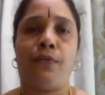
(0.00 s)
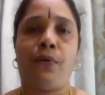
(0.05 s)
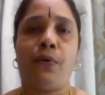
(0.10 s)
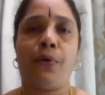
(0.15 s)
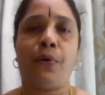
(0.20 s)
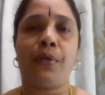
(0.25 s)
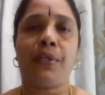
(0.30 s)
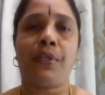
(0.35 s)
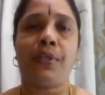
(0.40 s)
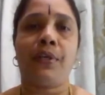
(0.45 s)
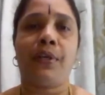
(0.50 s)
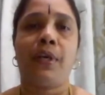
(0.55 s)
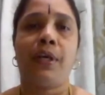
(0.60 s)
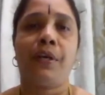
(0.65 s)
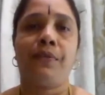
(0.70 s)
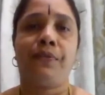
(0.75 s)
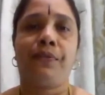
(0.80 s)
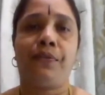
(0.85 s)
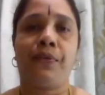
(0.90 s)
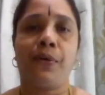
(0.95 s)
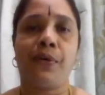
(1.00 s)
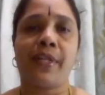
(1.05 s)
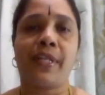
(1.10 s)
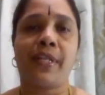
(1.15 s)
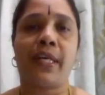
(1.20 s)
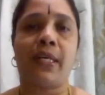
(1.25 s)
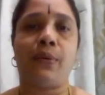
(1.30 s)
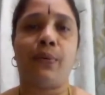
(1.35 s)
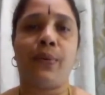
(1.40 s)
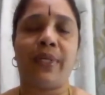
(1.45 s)
Fourth,
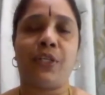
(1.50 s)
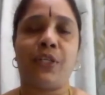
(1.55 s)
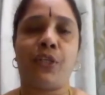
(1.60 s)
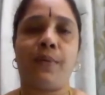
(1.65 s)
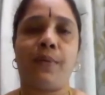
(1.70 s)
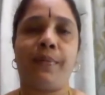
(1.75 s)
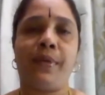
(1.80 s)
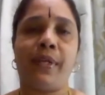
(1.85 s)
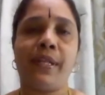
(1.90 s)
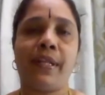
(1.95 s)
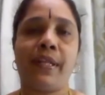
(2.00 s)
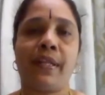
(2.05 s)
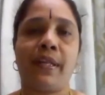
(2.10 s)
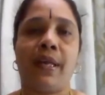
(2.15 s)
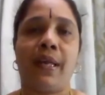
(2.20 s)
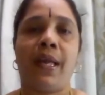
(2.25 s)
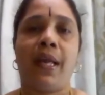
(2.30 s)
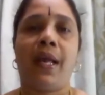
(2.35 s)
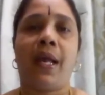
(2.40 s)
fruits and vegetables.